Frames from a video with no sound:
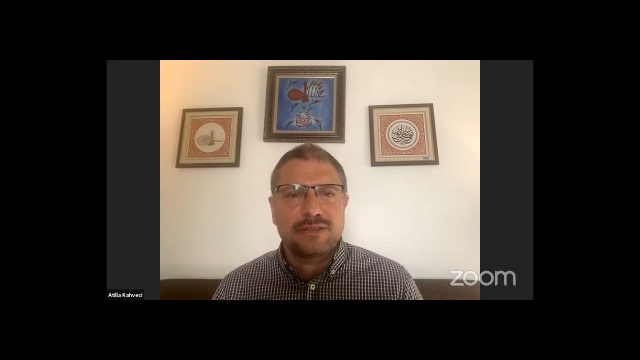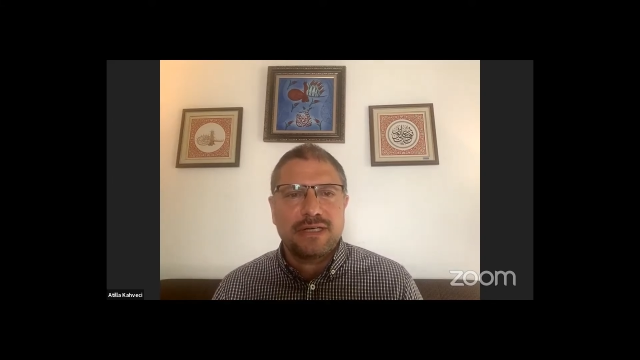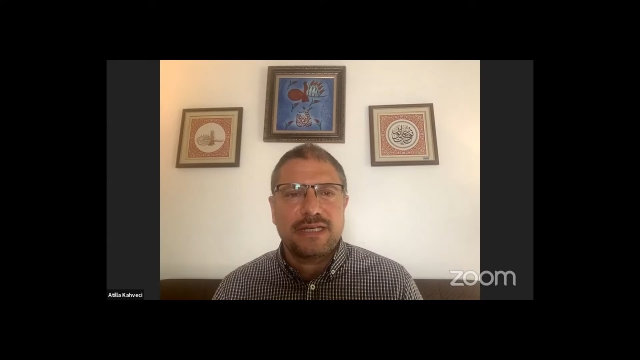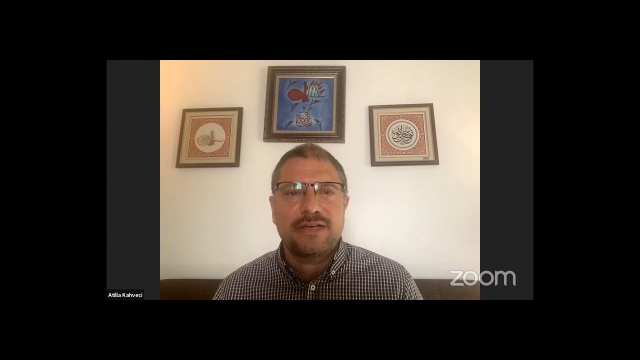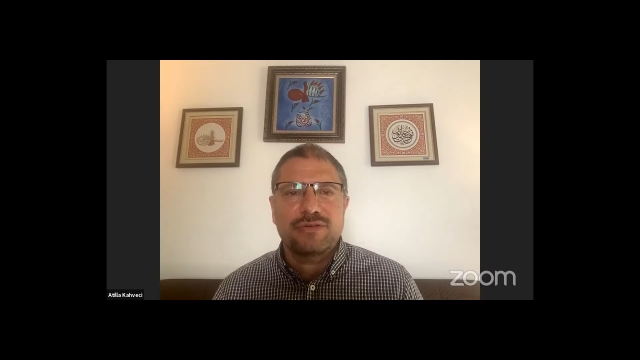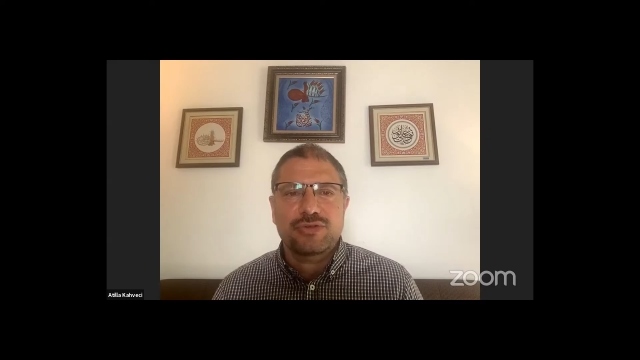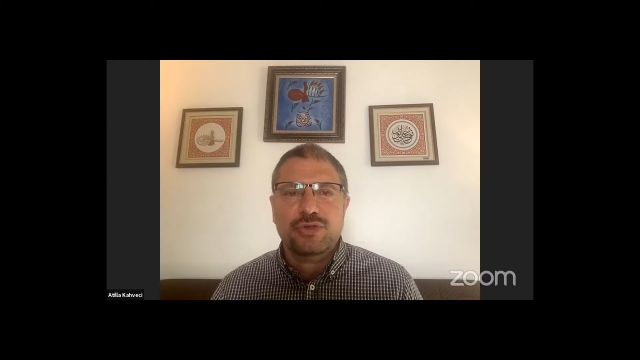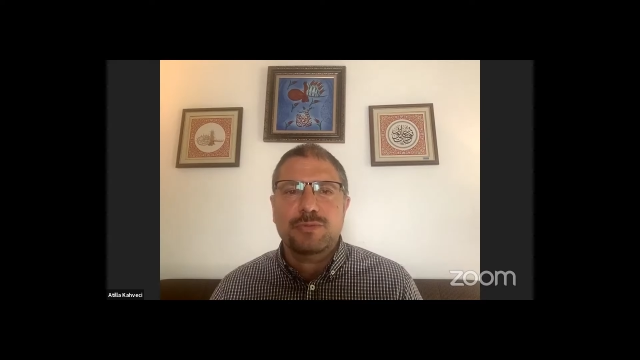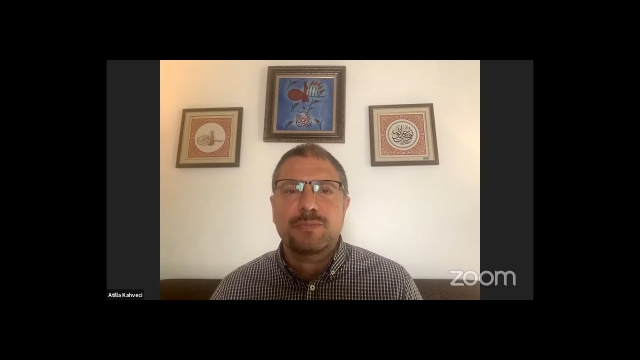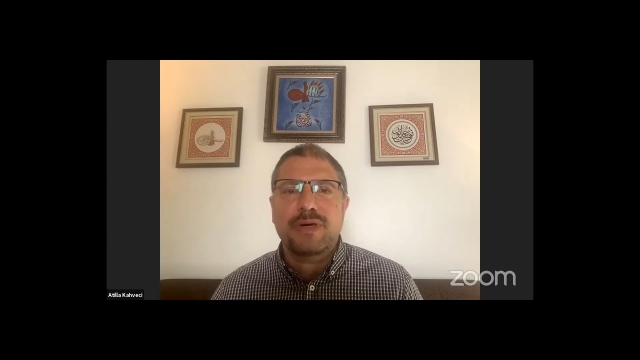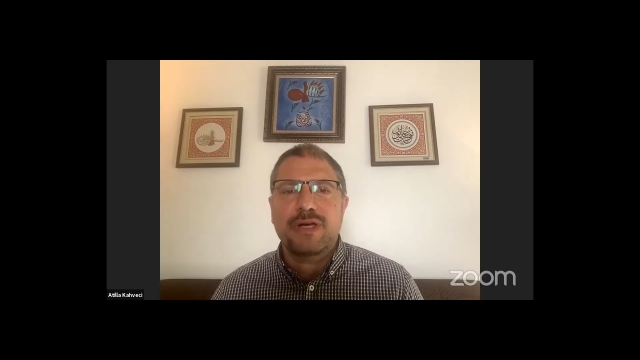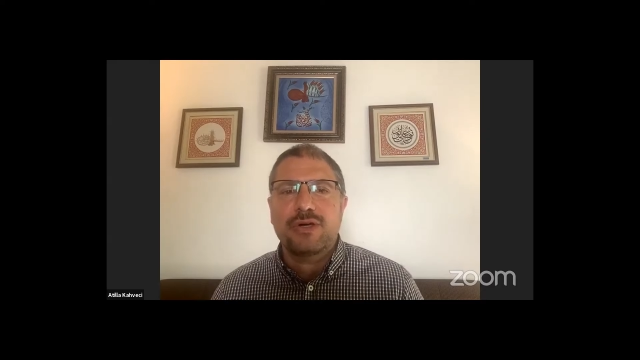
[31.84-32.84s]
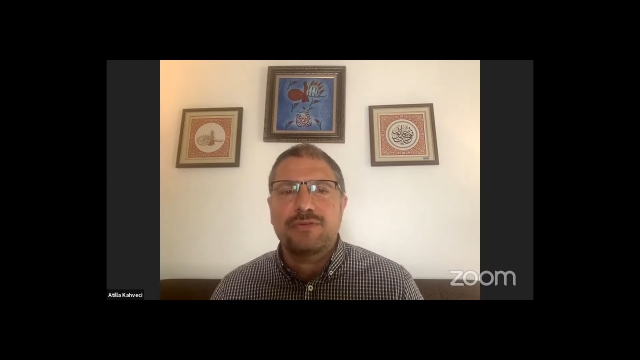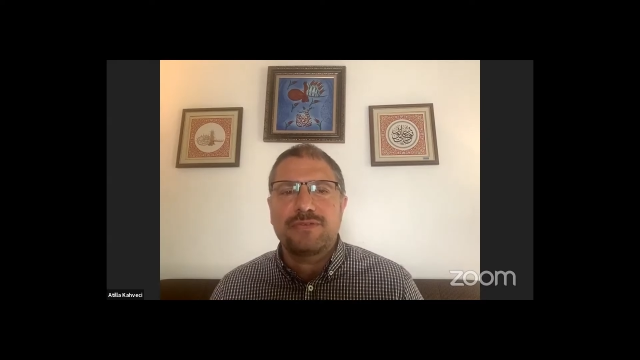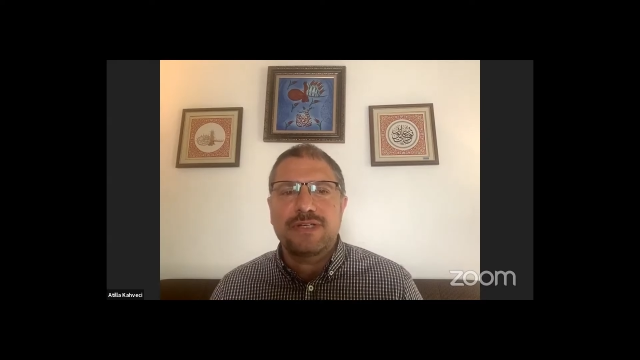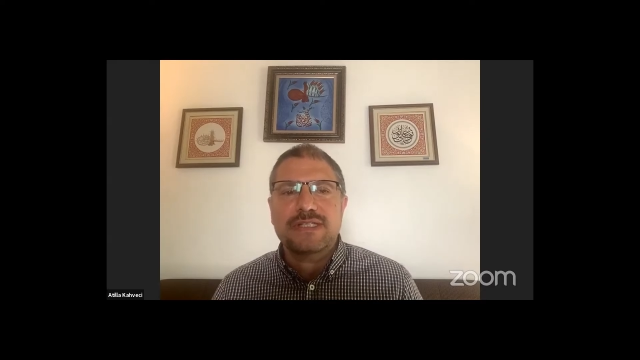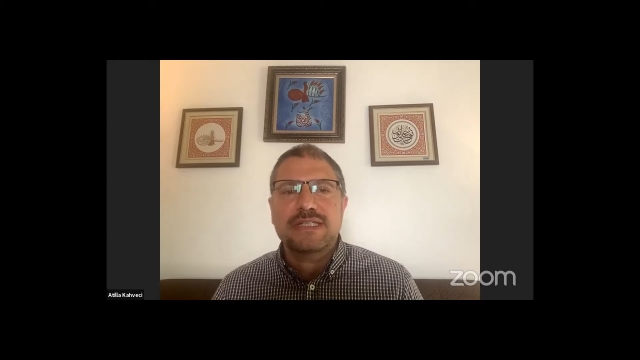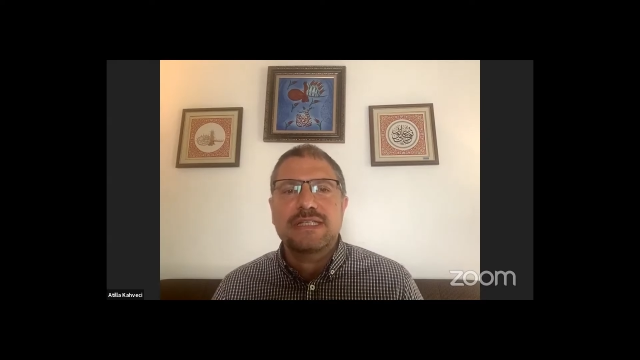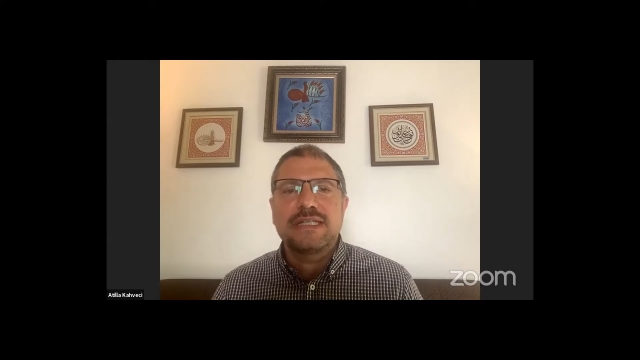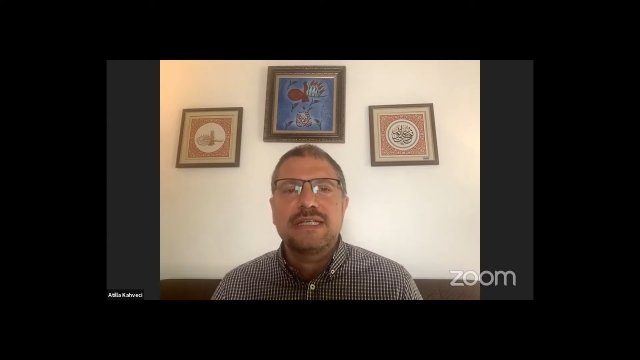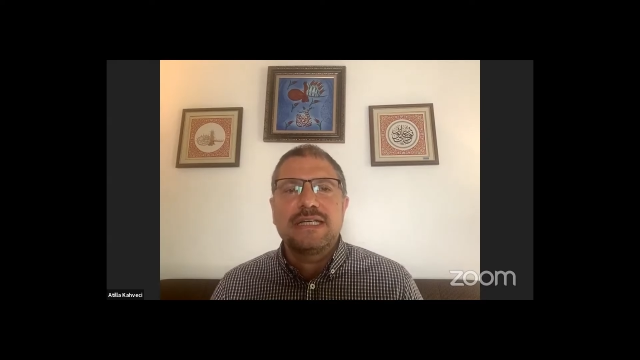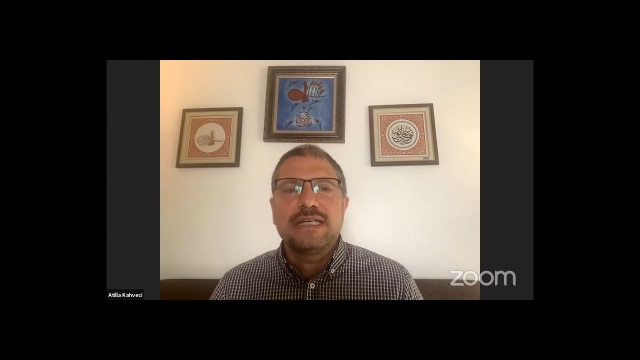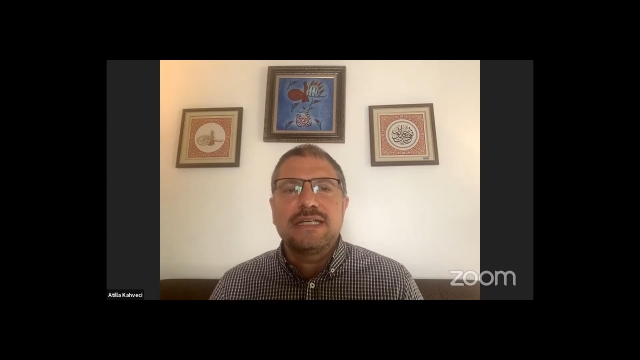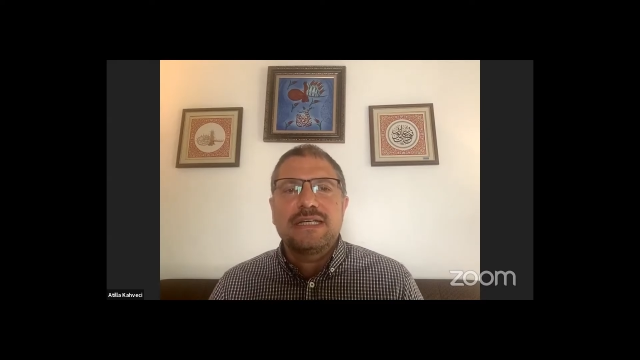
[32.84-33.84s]
I have a short bio of his.
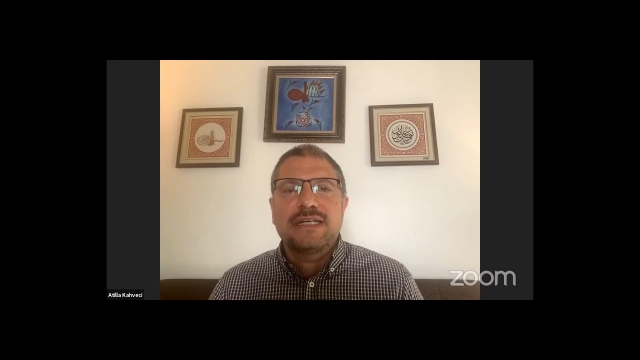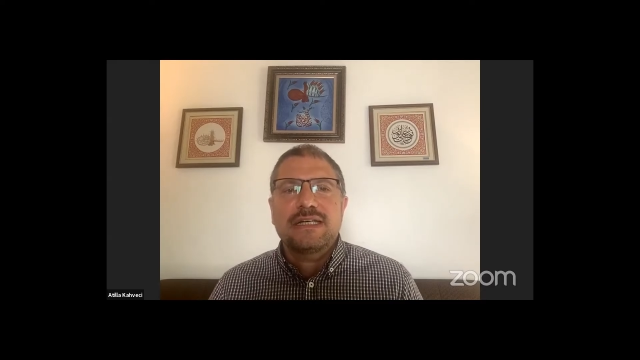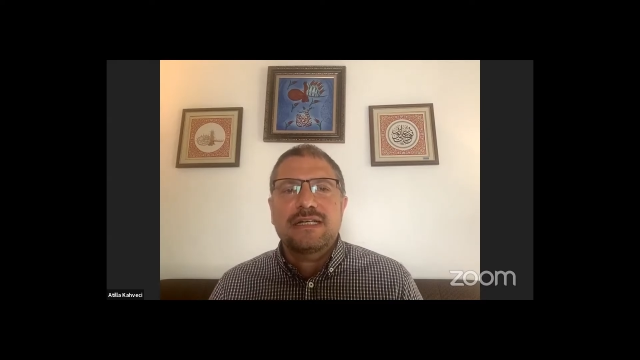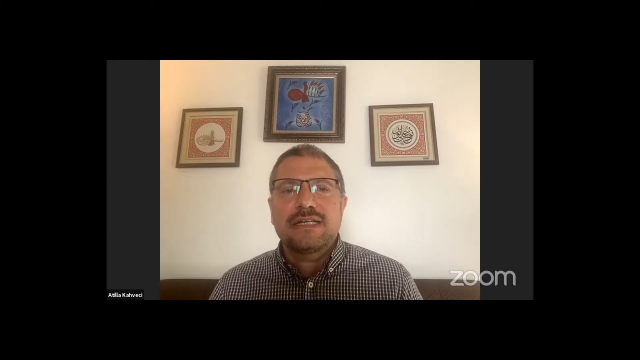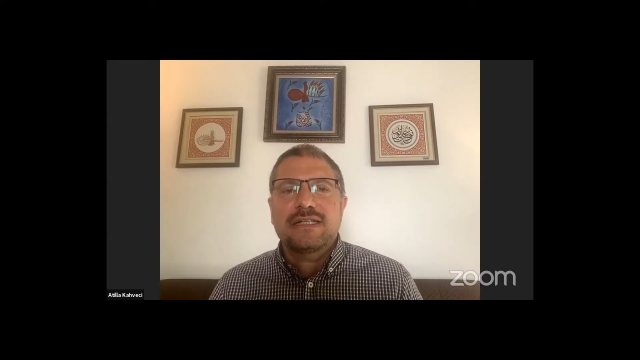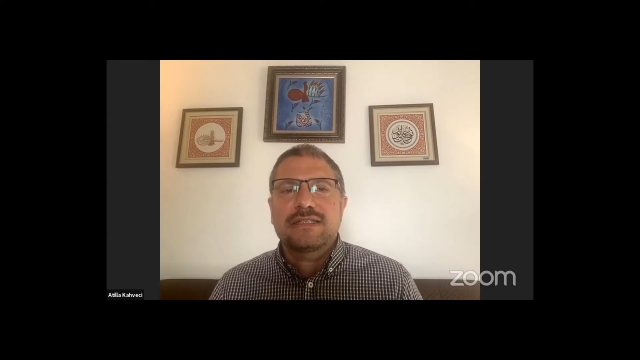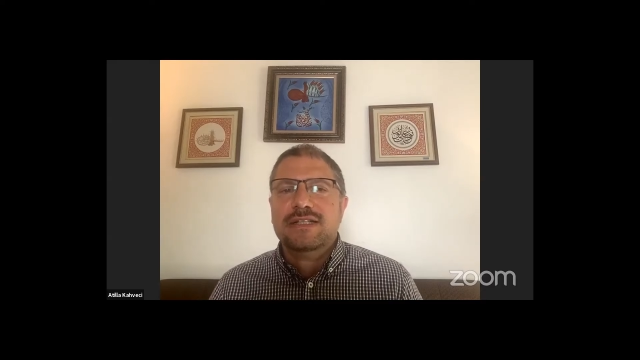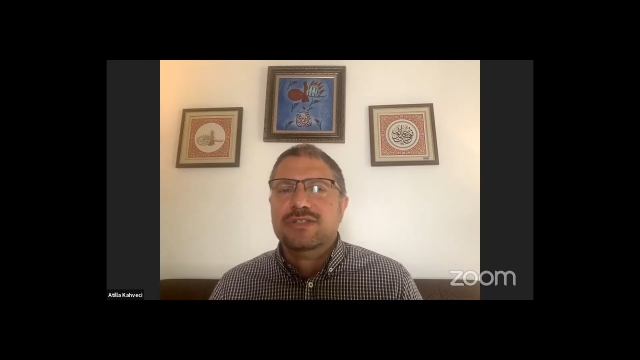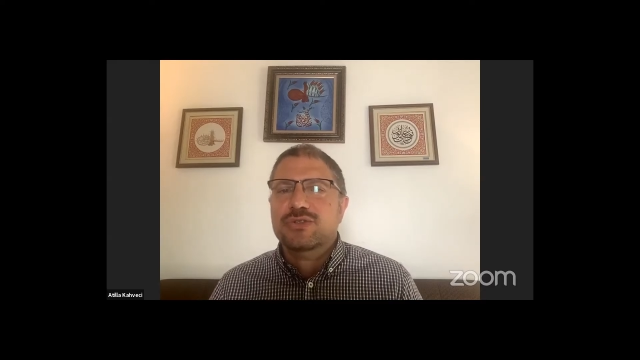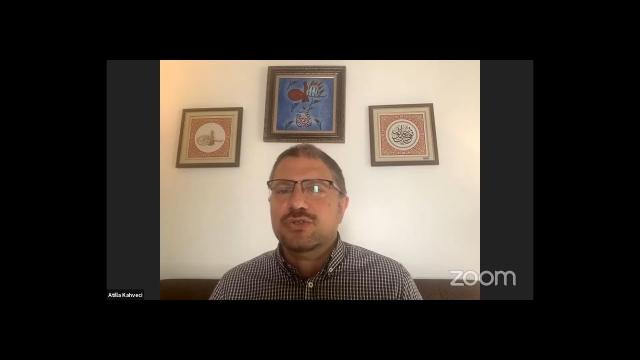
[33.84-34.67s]
Dr.